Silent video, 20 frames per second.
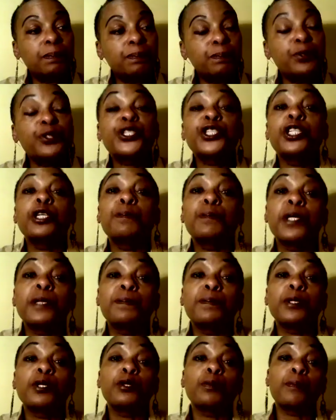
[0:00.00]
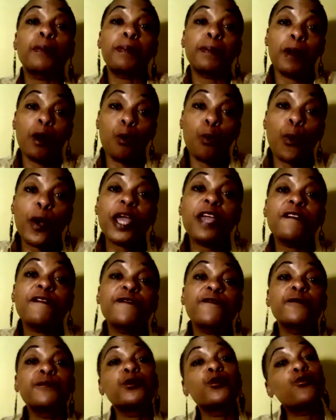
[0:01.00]
pushing people away
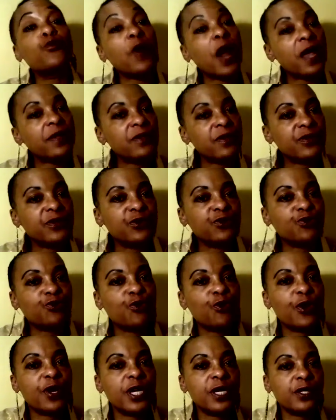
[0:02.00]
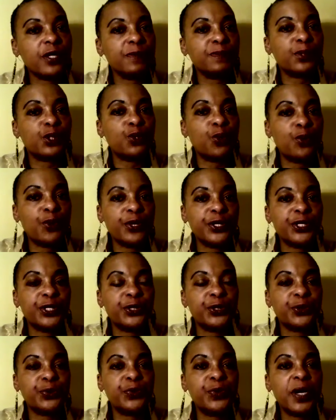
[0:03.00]
from you rather than drawing them toward
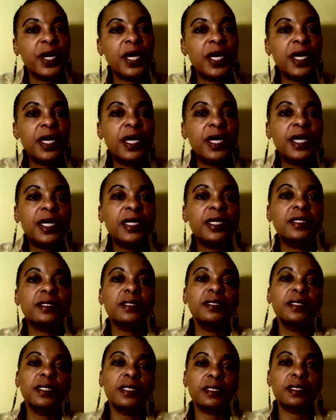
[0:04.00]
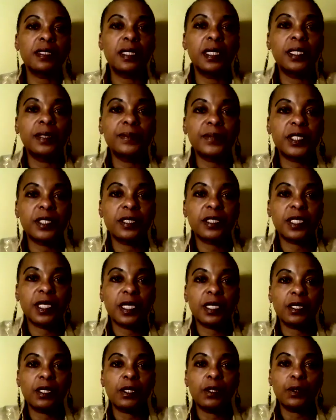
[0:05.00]
you, isn't it time to
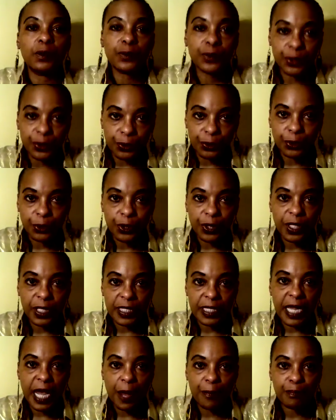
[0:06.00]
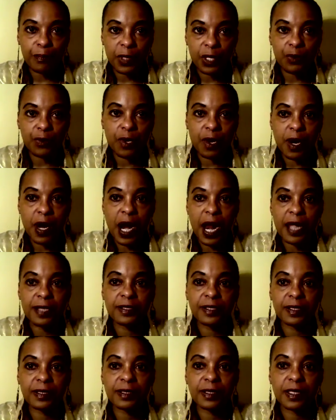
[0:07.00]
take a closer look in that mirror
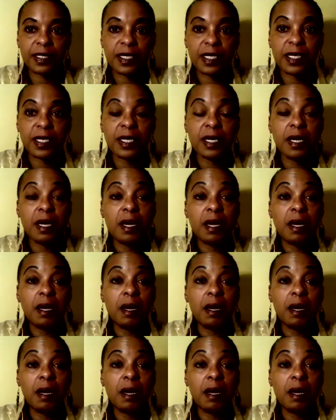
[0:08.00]
and see